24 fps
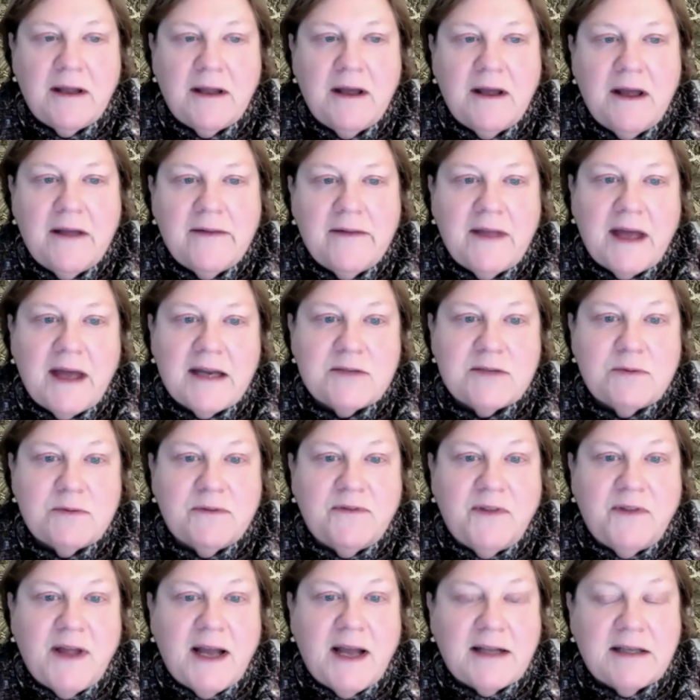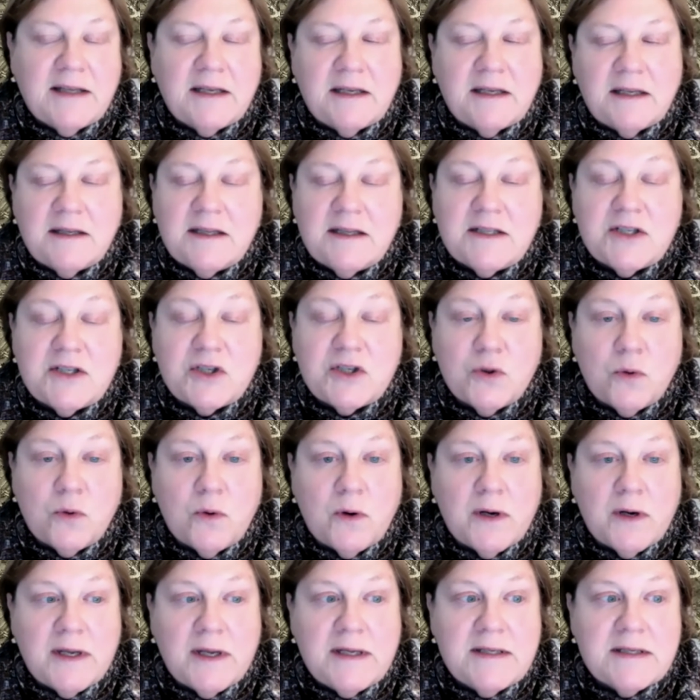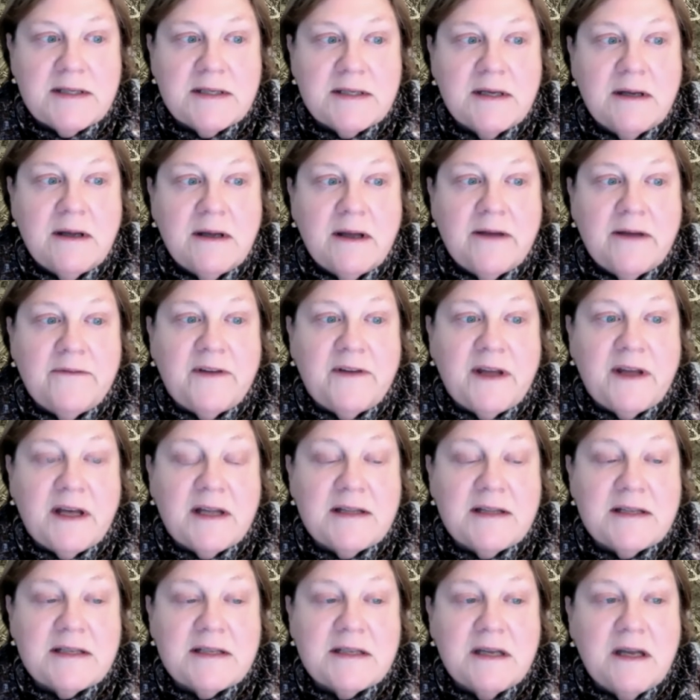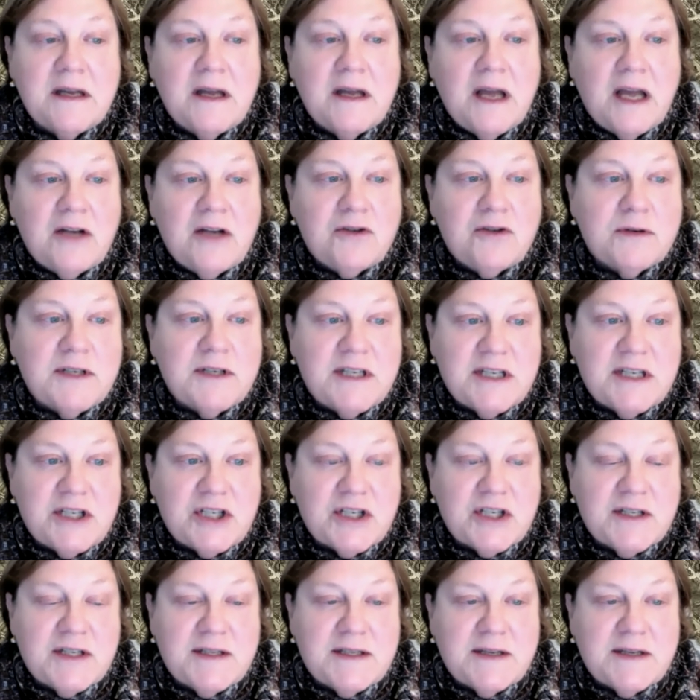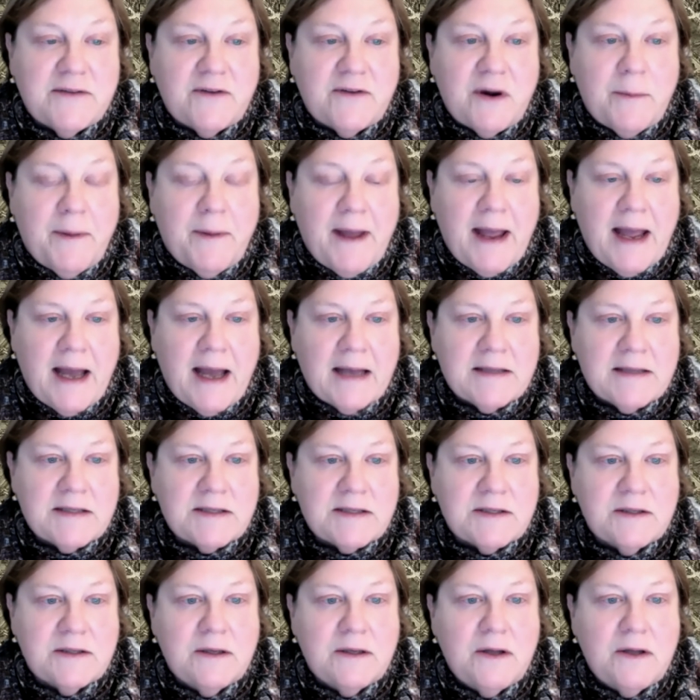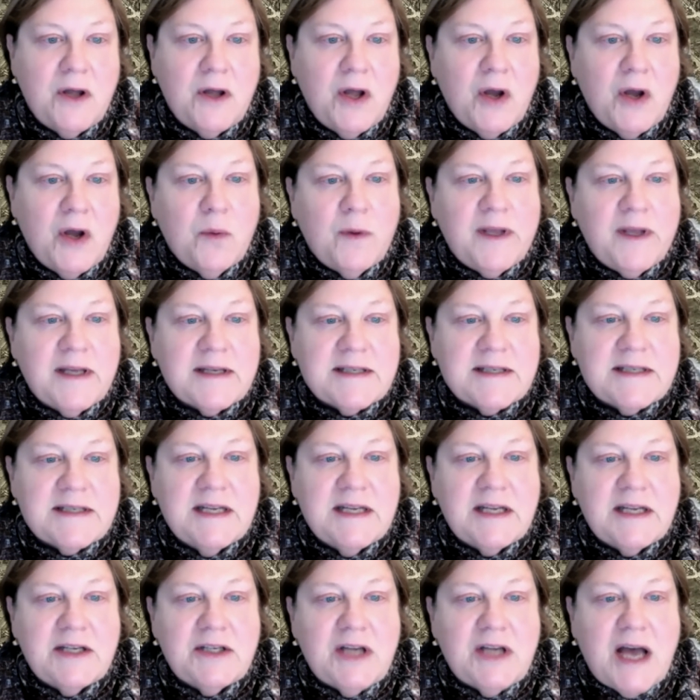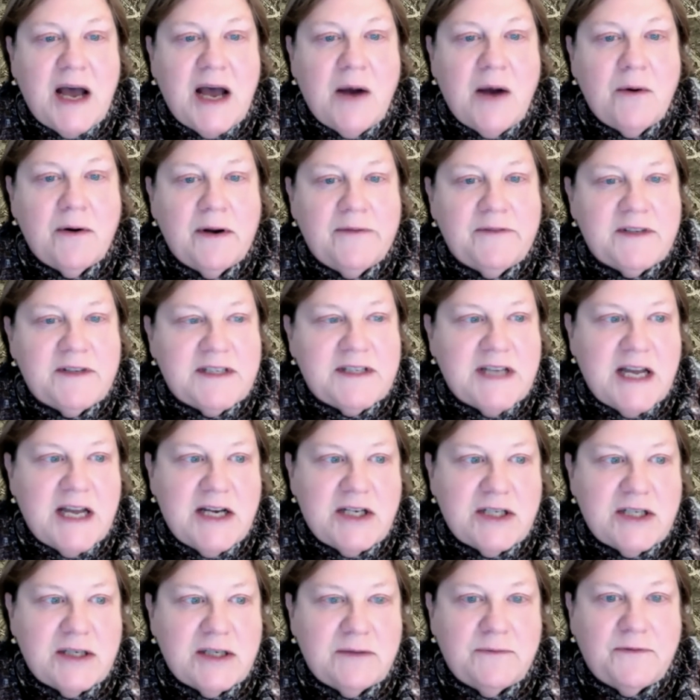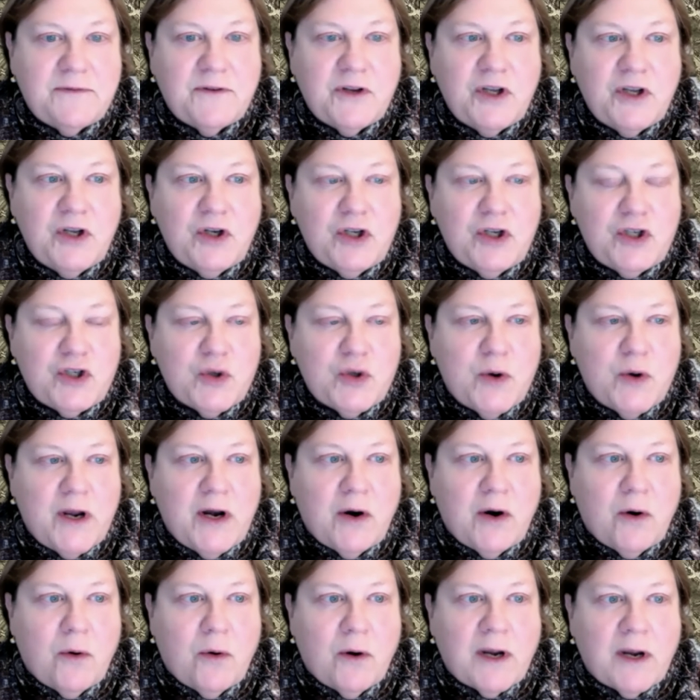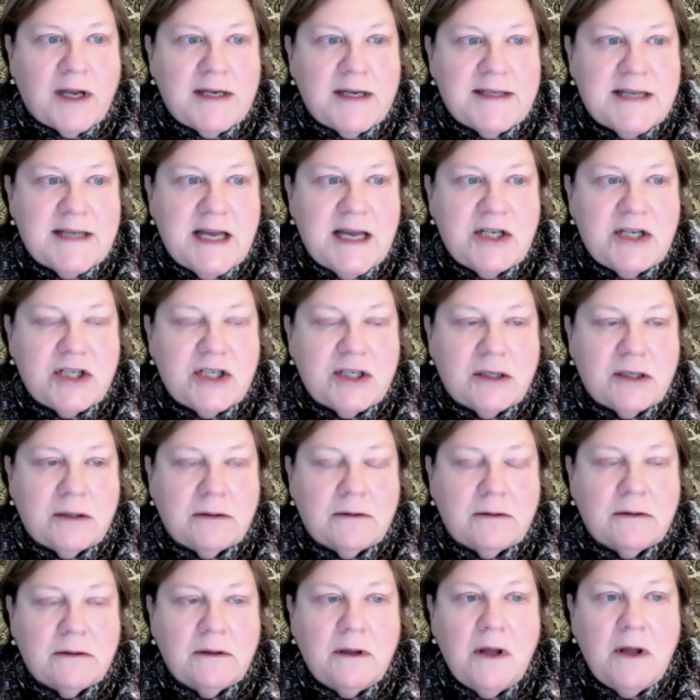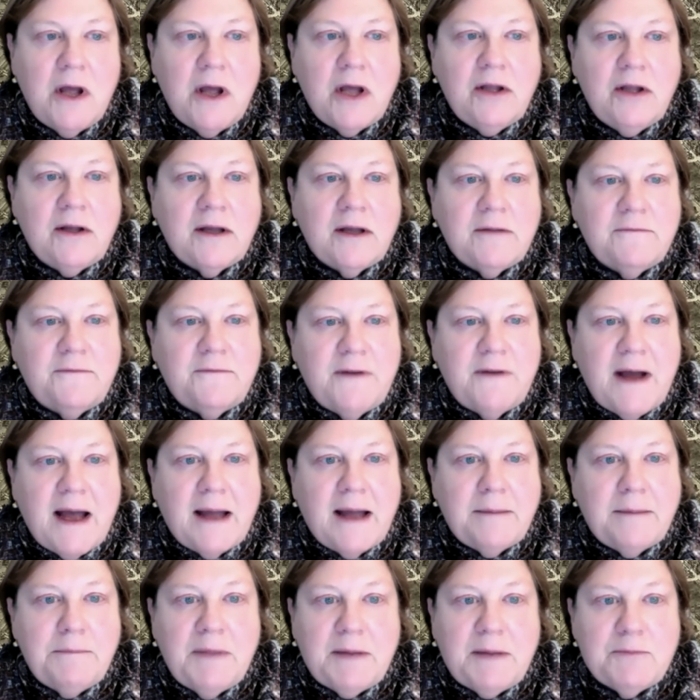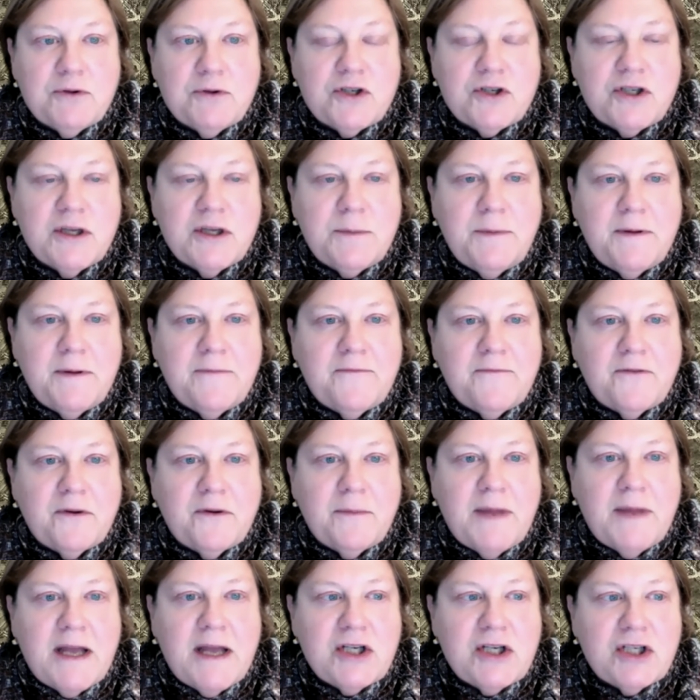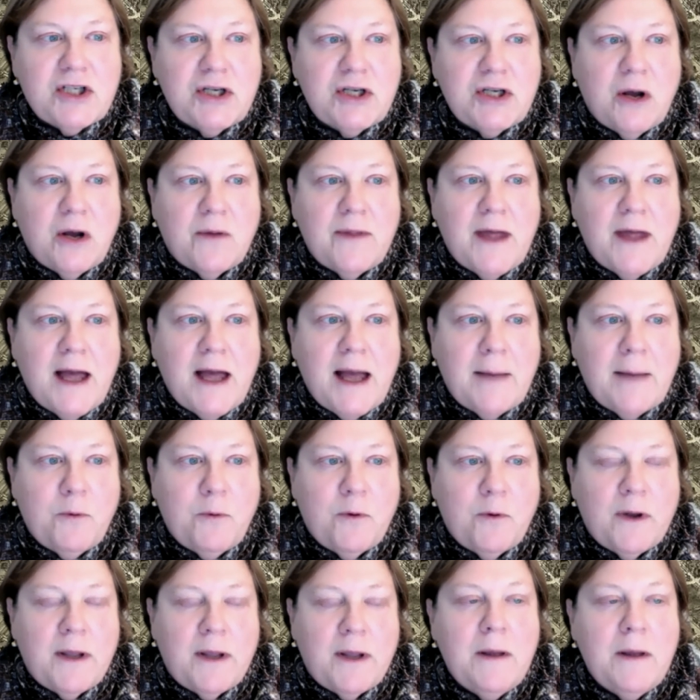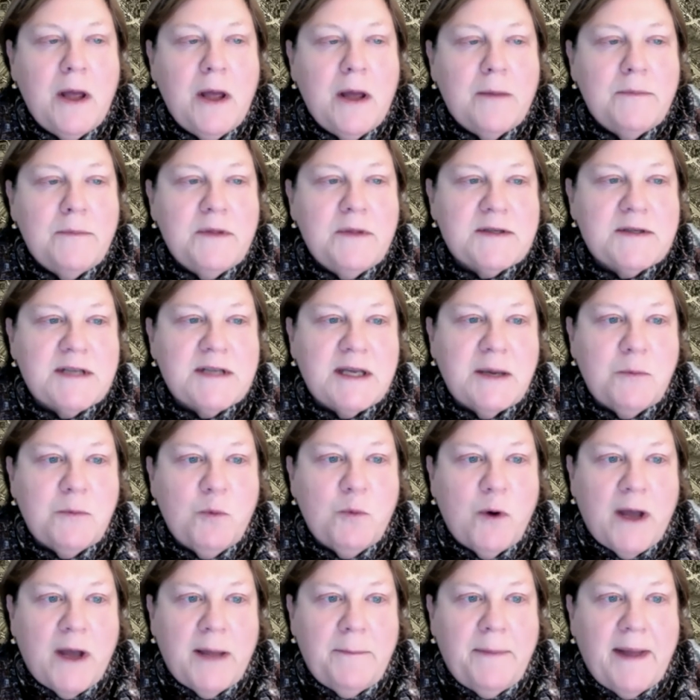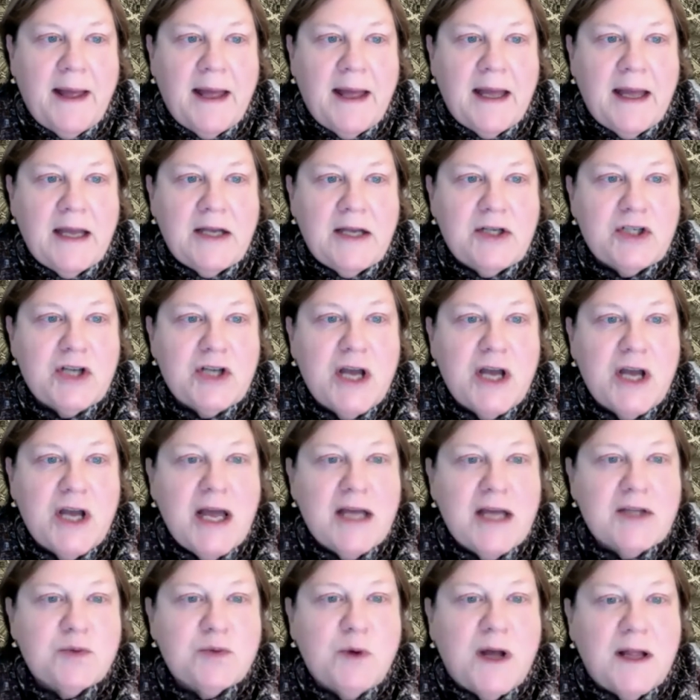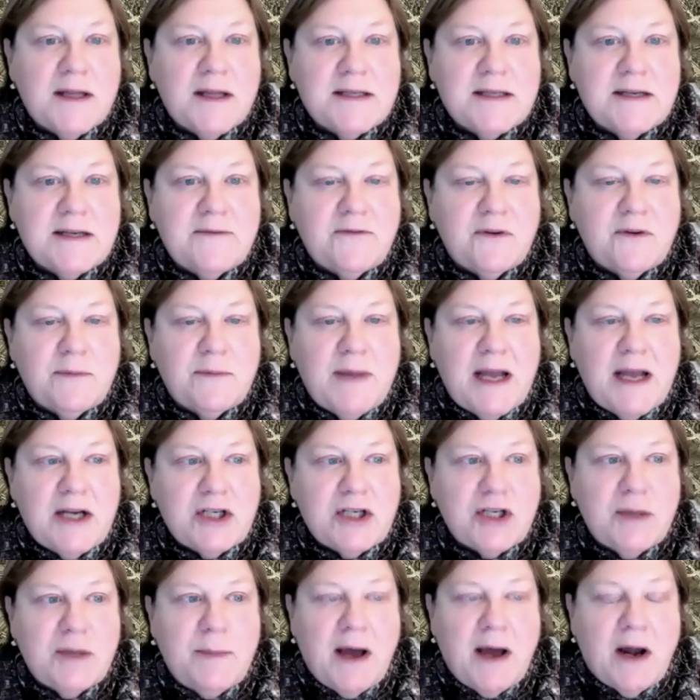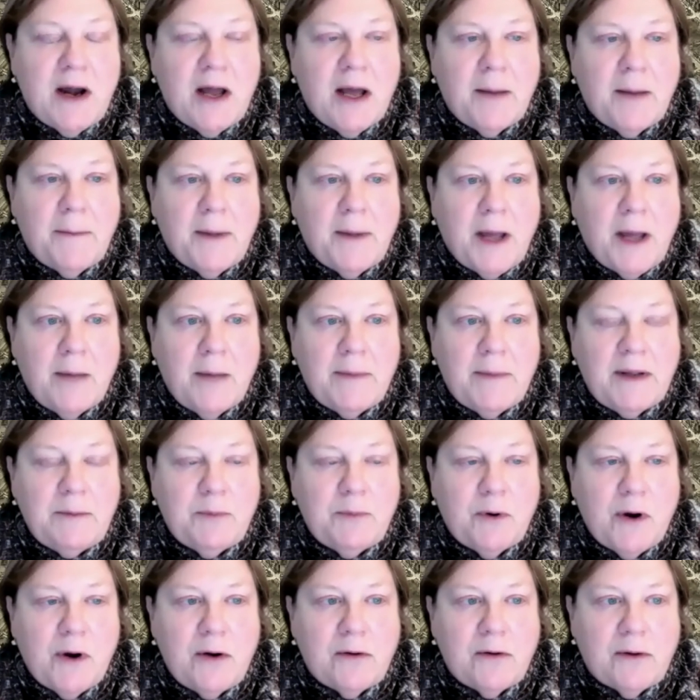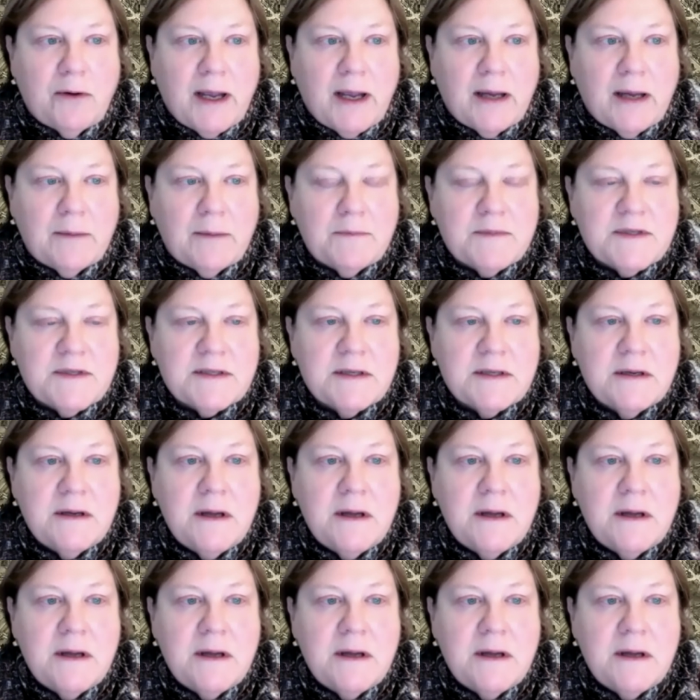that is reflected in the stories, events, and traditions of our past. We extend our invitation for you to join our organization. You can find membership information on the High Point Museum webpage, as well as information about upcoming programs.